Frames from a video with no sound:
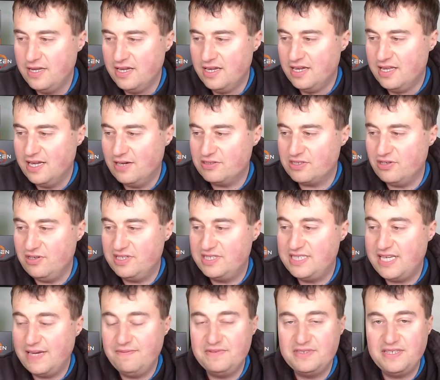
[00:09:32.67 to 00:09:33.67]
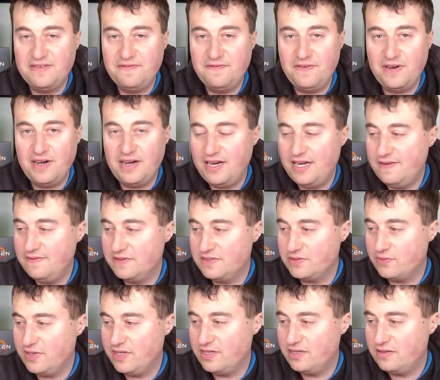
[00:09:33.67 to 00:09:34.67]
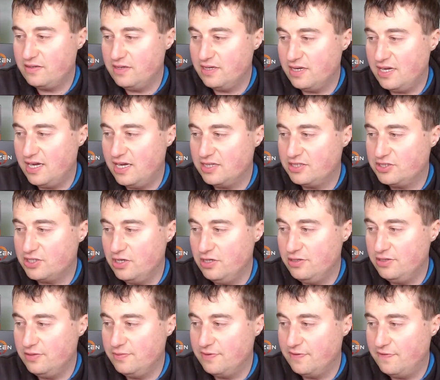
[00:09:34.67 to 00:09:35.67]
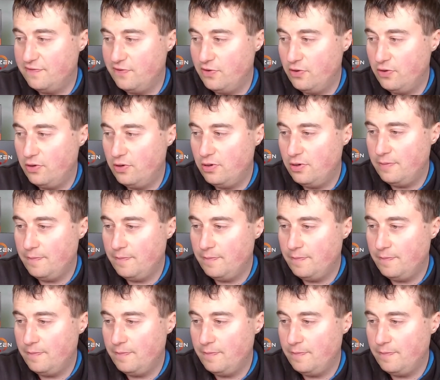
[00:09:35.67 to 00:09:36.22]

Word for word: that was only 75 as we uh, showed you before.